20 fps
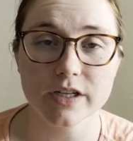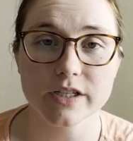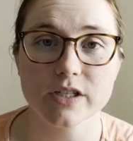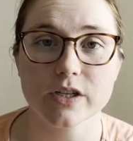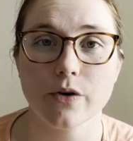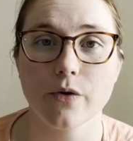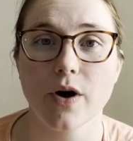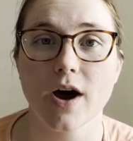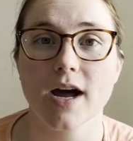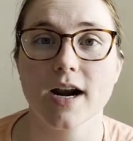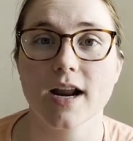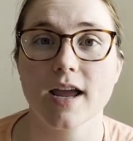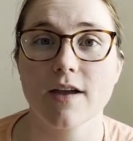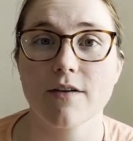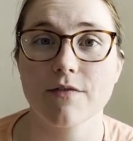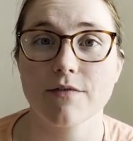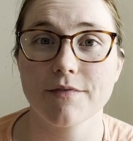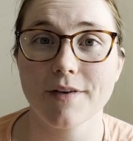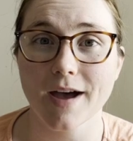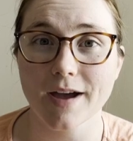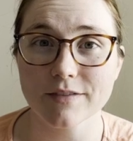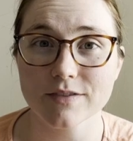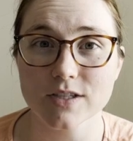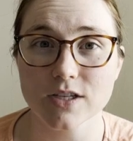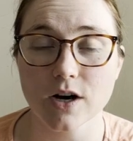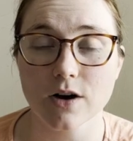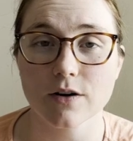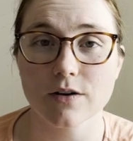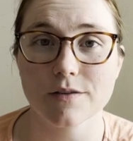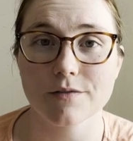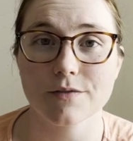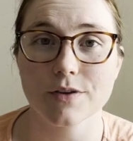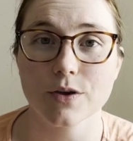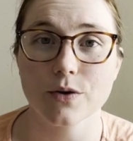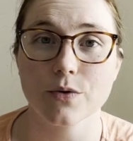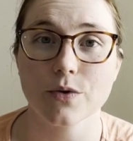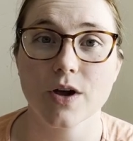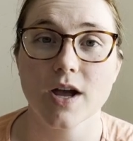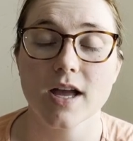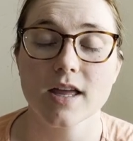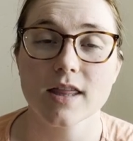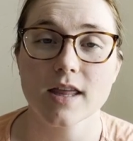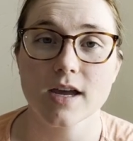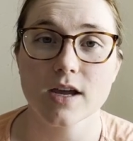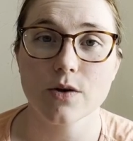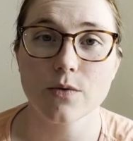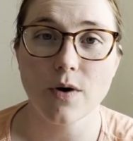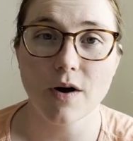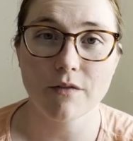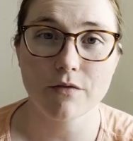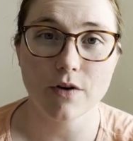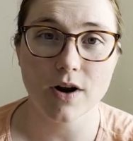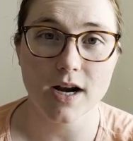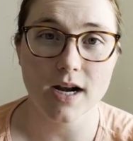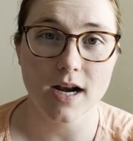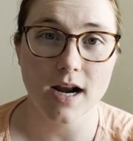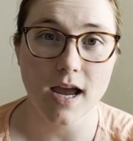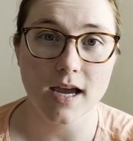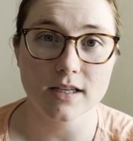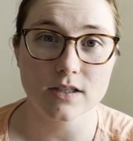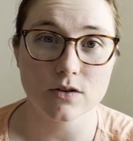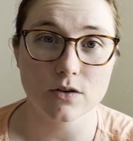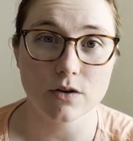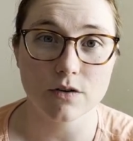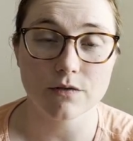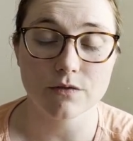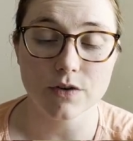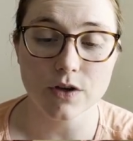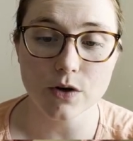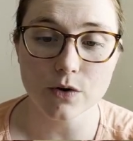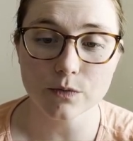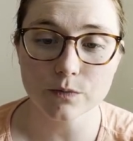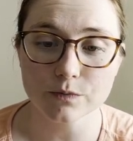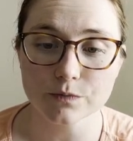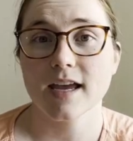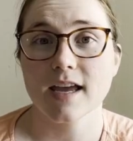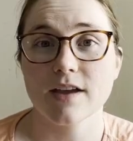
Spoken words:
So on a 5-star review that you have written as a review.